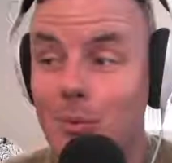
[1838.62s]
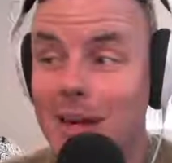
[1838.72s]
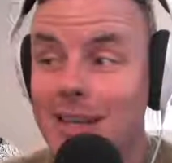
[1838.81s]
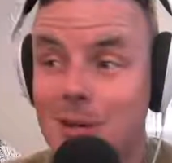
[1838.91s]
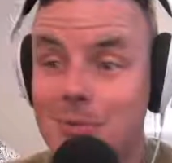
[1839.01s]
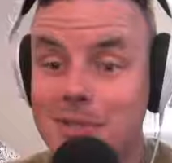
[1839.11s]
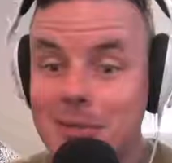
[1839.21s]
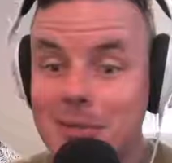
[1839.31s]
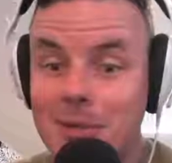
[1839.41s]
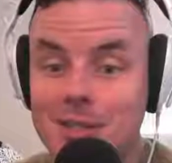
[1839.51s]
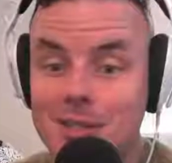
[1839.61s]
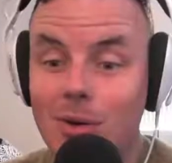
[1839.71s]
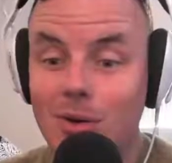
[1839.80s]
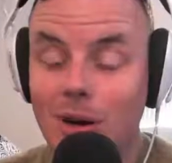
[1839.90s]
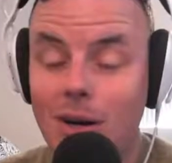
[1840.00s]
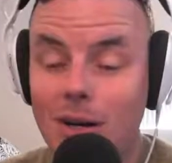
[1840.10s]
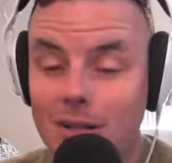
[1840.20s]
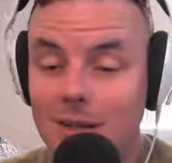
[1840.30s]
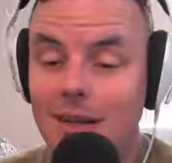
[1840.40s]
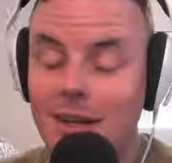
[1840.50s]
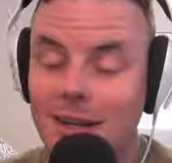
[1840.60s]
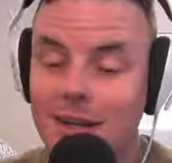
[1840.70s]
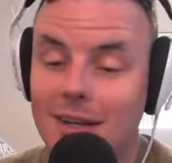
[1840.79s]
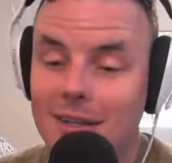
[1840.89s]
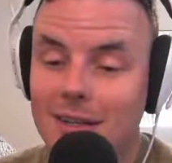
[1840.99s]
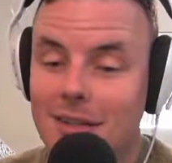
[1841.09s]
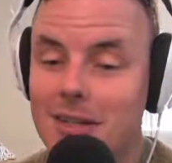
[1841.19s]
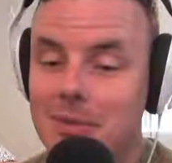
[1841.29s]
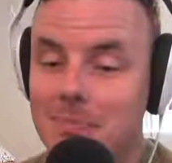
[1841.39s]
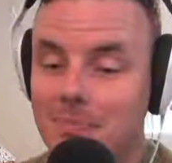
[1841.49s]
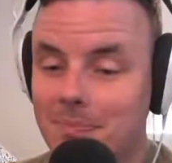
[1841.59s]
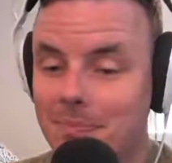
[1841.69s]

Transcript: weighs almost as much as the whole car. Um,